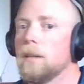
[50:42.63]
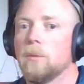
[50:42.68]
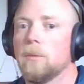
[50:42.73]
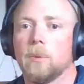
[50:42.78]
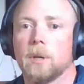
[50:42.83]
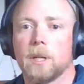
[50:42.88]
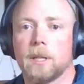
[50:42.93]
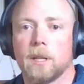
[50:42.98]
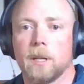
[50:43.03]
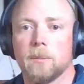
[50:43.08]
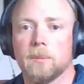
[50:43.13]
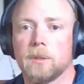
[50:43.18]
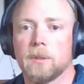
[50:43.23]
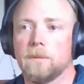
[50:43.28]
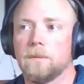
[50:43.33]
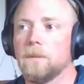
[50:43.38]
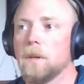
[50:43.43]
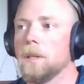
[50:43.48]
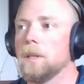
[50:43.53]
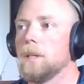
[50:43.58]
when it comes to
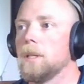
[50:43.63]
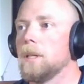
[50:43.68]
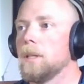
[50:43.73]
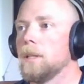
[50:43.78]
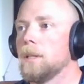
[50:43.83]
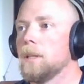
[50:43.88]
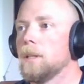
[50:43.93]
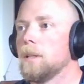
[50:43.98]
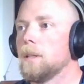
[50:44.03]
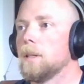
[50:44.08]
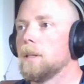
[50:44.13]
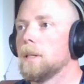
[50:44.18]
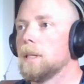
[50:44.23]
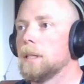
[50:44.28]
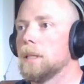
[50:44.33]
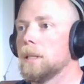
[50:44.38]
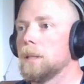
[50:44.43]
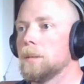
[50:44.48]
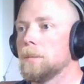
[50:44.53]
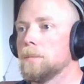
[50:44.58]
funding,
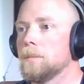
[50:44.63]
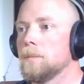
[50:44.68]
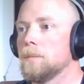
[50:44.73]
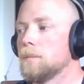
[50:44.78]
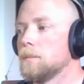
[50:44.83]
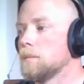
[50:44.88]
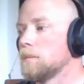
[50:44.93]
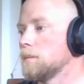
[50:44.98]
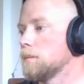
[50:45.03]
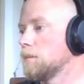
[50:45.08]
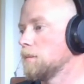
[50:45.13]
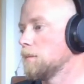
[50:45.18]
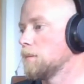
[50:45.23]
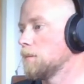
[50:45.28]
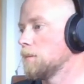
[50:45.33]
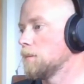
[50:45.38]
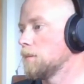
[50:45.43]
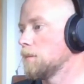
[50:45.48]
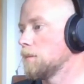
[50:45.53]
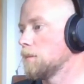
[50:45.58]
um,
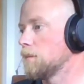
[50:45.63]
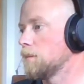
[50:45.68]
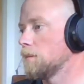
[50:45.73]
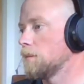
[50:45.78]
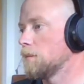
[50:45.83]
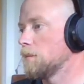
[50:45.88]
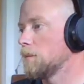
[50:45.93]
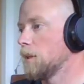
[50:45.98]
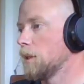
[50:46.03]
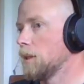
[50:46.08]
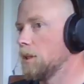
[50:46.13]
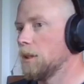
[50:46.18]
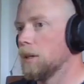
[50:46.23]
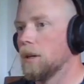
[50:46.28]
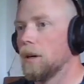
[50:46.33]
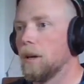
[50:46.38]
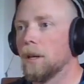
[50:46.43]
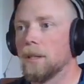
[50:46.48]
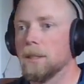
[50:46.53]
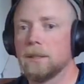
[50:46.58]
you
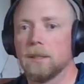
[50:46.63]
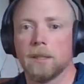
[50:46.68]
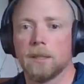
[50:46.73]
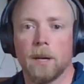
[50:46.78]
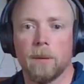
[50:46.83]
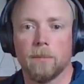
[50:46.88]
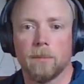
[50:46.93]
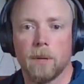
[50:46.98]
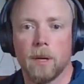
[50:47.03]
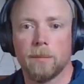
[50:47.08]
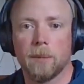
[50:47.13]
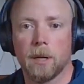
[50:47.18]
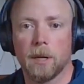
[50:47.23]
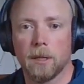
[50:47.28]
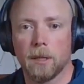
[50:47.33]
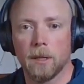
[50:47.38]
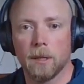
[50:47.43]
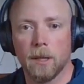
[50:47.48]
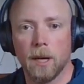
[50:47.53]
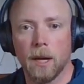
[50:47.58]
know, honestly, I'm I'm not
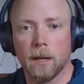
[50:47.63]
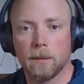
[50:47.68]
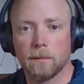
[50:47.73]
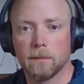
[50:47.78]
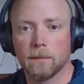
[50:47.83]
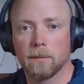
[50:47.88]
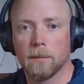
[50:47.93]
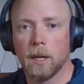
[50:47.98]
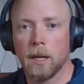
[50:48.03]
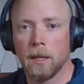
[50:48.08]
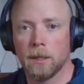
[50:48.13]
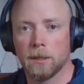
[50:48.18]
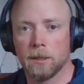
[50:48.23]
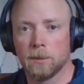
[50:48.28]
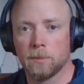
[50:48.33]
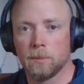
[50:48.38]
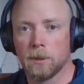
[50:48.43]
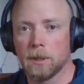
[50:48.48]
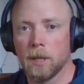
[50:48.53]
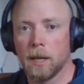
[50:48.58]
good at that. Uh,
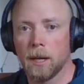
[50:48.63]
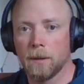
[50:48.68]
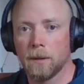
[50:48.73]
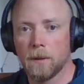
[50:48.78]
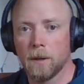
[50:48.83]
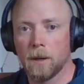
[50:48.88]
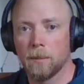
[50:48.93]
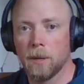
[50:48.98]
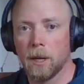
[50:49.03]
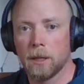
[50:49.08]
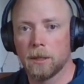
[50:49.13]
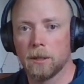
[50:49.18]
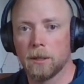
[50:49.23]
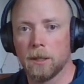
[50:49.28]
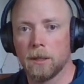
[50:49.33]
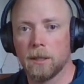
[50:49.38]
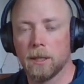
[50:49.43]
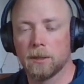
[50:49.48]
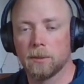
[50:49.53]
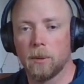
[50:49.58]
just put that out there. I'm not
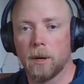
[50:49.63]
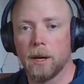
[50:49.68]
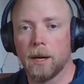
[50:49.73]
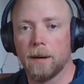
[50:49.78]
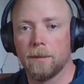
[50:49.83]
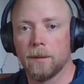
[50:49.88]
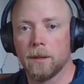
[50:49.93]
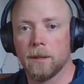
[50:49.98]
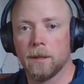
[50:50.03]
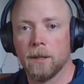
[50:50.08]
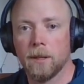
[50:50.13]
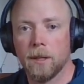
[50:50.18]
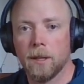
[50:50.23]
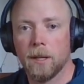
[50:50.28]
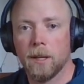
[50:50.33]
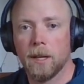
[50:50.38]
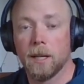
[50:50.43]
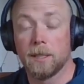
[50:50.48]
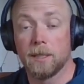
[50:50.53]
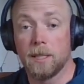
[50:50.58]
good. That's why I have a,
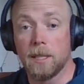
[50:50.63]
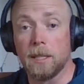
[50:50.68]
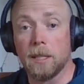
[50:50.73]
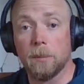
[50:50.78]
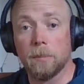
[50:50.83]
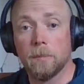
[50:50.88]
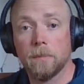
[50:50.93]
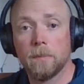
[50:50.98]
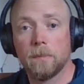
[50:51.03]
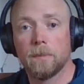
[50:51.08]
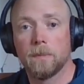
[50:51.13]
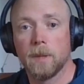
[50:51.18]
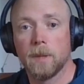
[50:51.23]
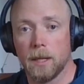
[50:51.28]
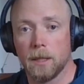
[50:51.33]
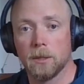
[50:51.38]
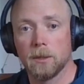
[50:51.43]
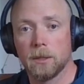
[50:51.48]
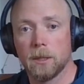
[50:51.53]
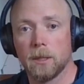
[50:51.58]
a team that
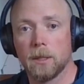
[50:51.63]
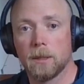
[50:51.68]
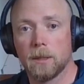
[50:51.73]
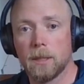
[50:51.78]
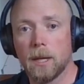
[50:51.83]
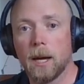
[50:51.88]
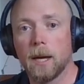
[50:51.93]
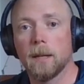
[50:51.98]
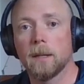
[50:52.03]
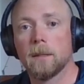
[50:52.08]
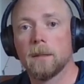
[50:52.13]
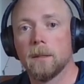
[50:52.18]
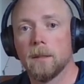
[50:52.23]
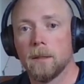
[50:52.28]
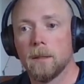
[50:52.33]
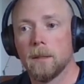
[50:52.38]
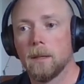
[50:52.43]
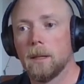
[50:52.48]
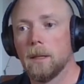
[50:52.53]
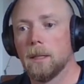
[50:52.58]
is good at that.
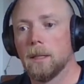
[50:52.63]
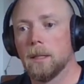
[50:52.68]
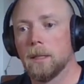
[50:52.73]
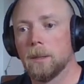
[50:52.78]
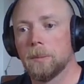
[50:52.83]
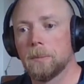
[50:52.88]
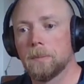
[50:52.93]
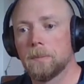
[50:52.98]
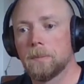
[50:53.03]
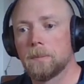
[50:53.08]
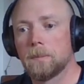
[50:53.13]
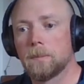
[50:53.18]
Um,